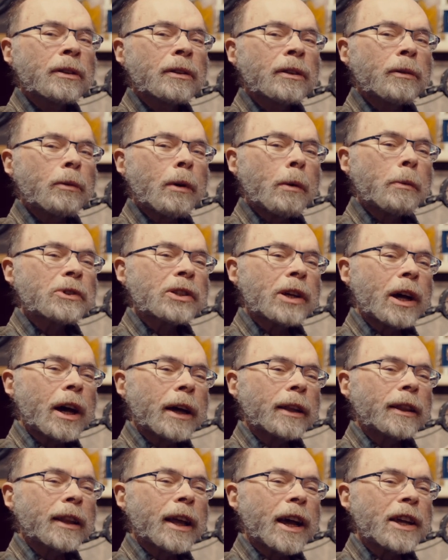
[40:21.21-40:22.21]
What was
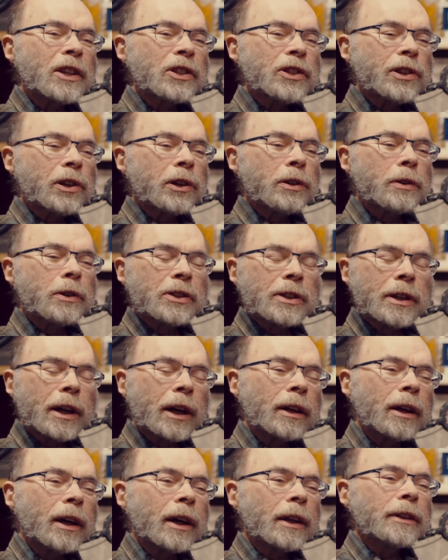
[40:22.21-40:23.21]
hot last year is
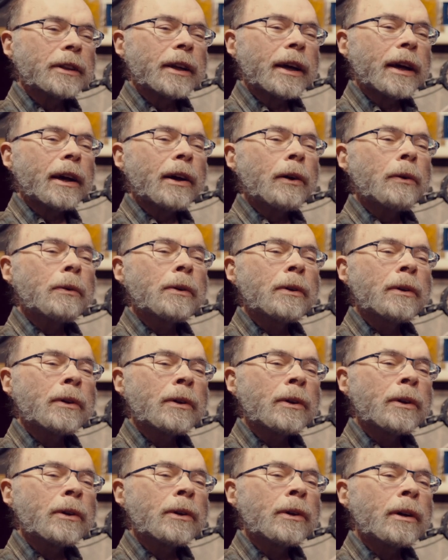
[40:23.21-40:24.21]
not hot now.
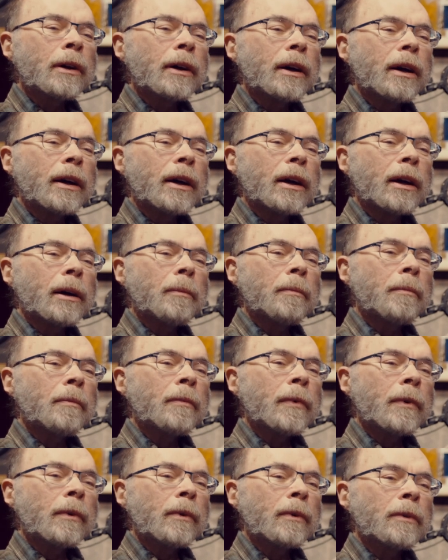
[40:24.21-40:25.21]

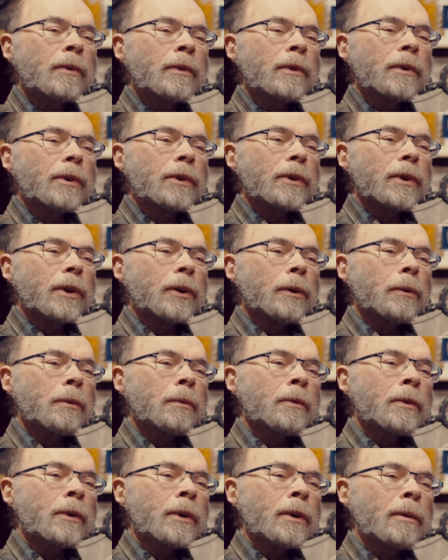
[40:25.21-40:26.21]
You know,
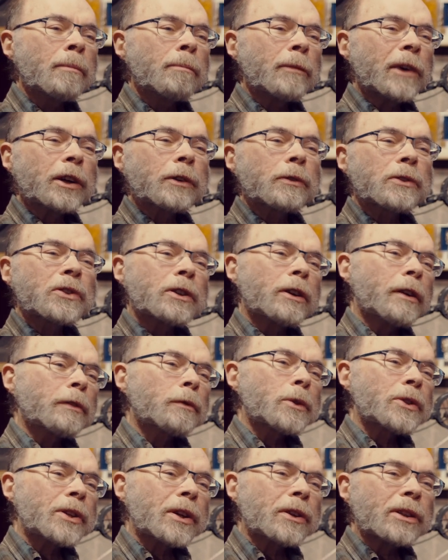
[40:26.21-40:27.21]
Microsoft
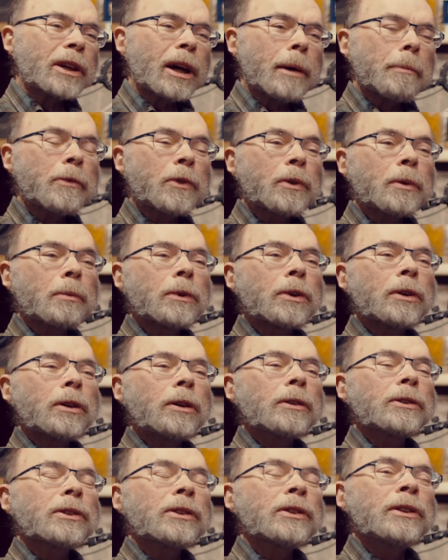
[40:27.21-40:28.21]
was on top of the
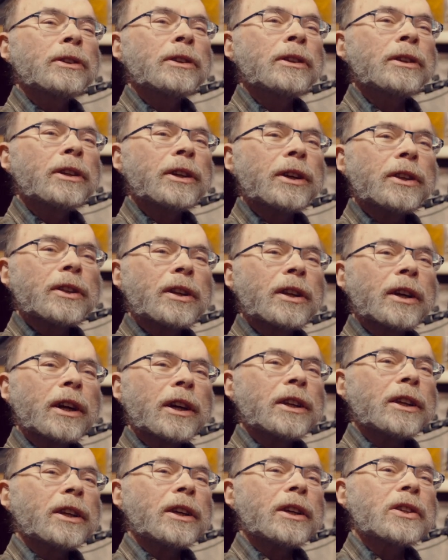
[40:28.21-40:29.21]
world in the
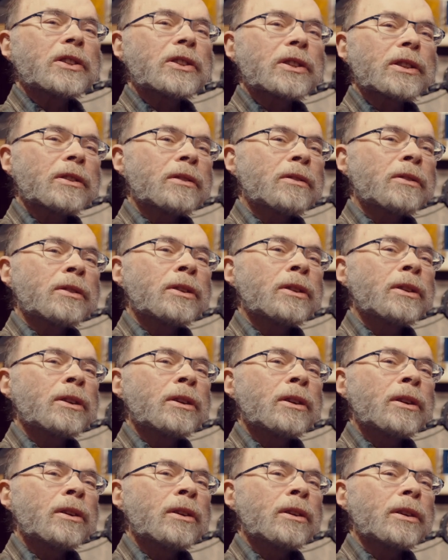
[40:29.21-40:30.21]
90s, and
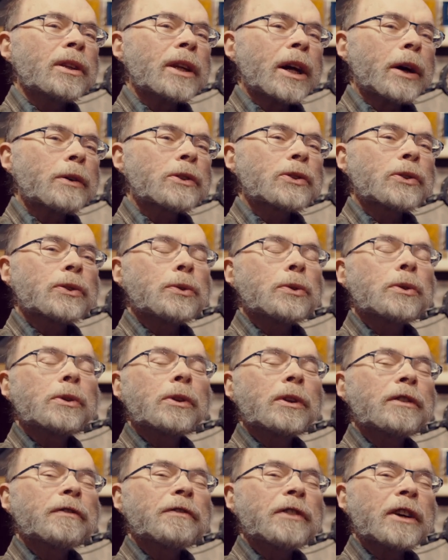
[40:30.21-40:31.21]
now it's
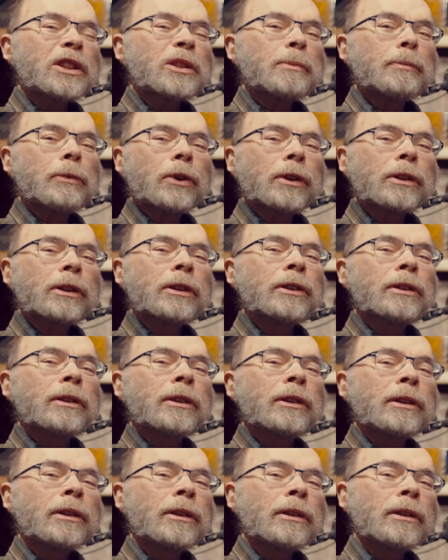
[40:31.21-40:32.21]
Google and Facebook.
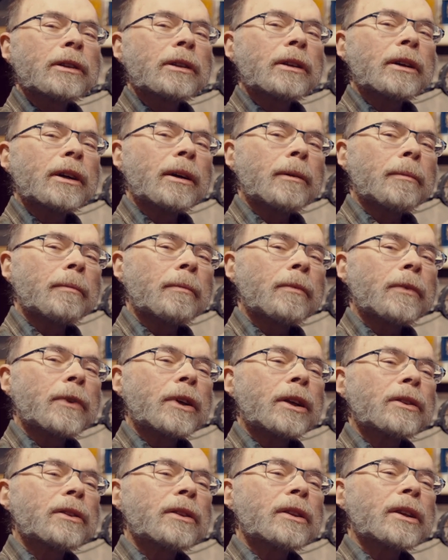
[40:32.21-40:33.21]

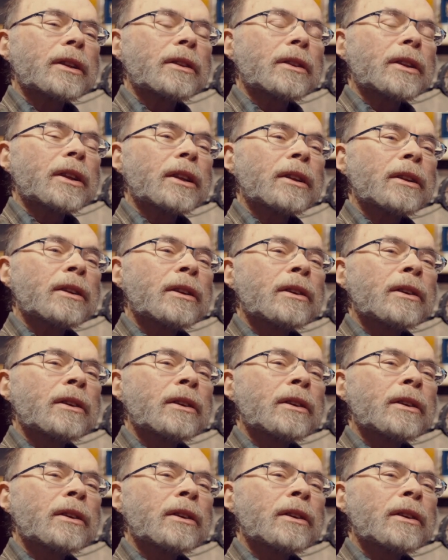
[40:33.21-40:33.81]
That